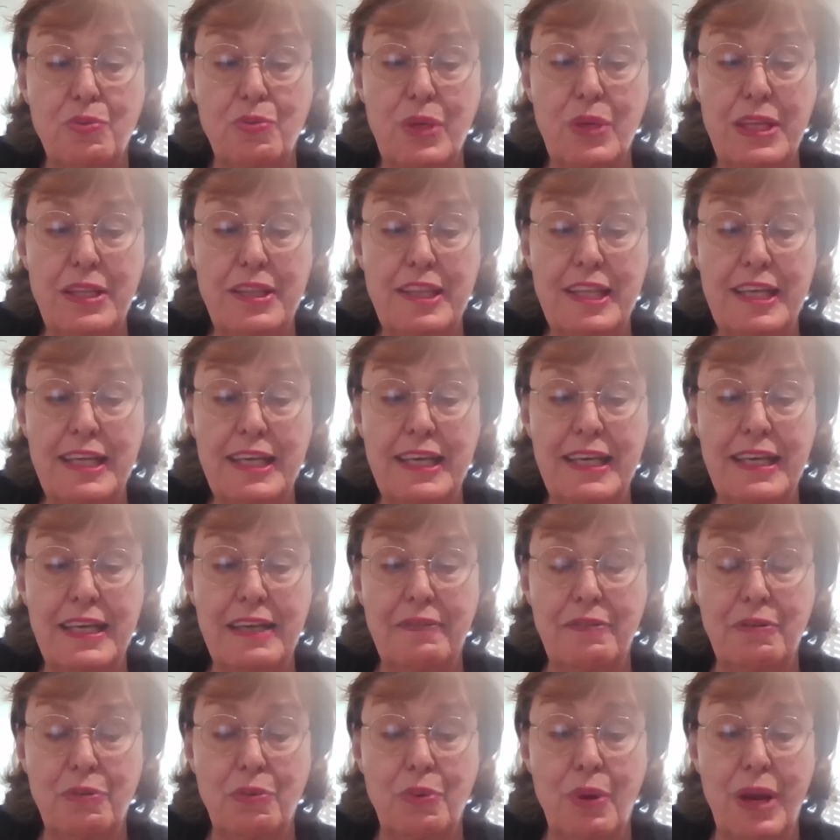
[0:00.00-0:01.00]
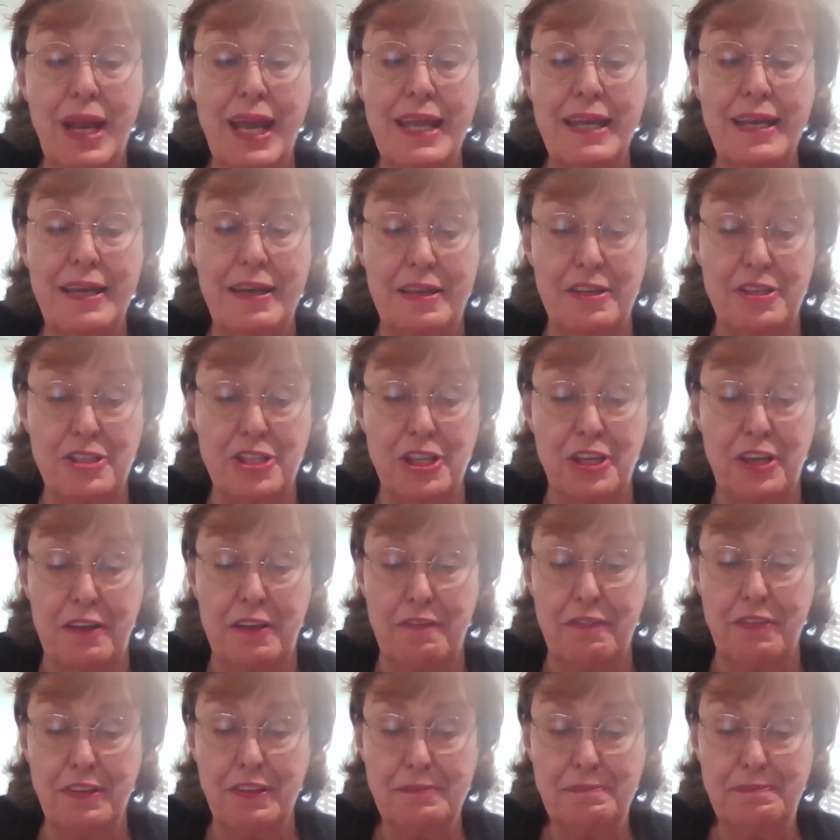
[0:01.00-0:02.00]
Rethinking of Iran
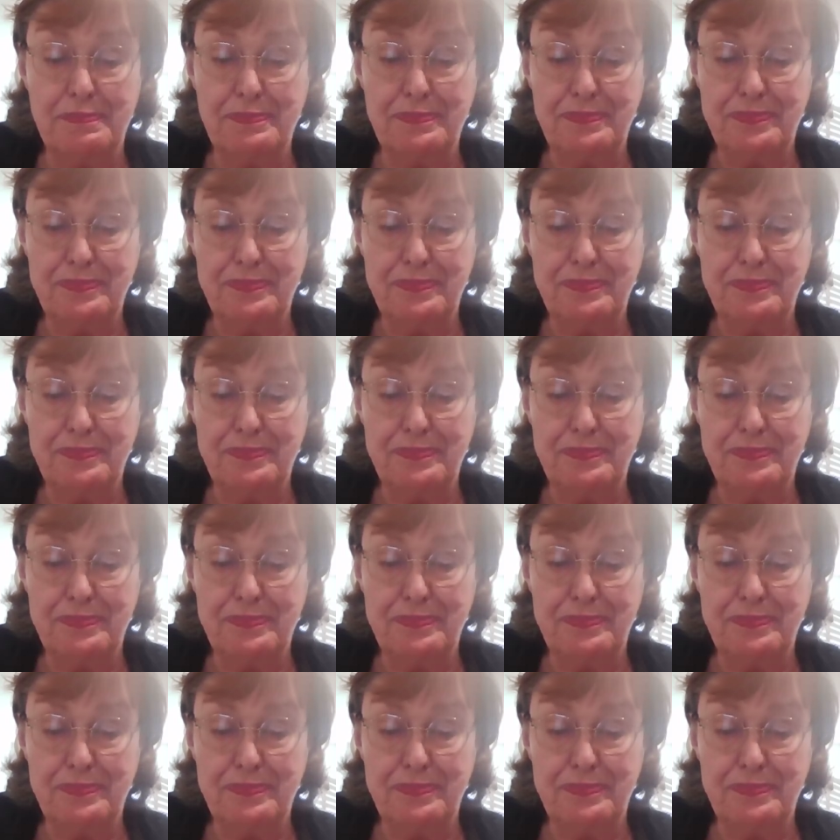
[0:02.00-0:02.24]
Initiative.